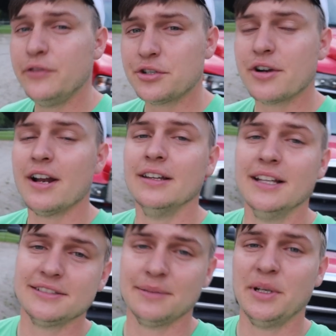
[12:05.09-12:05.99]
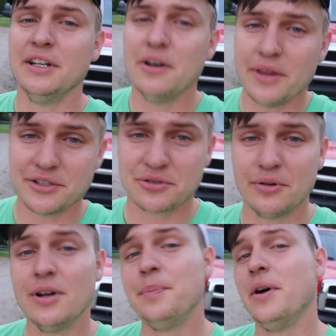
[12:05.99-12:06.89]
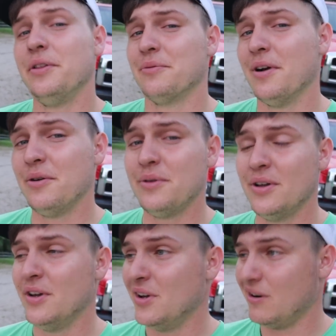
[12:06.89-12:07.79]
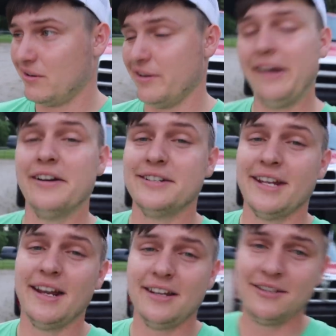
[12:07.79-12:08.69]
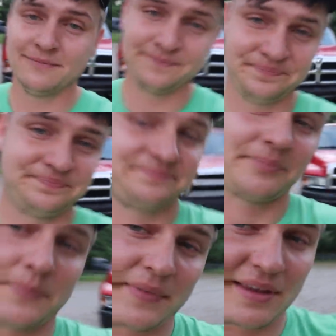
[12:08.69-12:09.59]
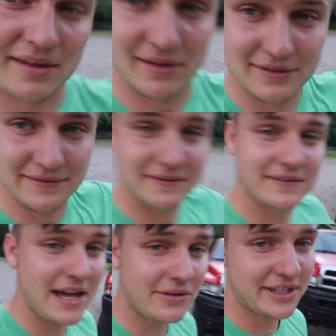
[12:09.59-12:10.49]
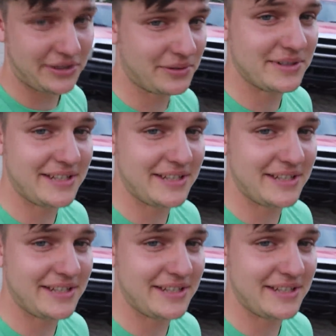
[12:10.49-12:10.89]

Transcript: If you're trying to let somebody know they screwed up on the road or you're irritated, that'll get their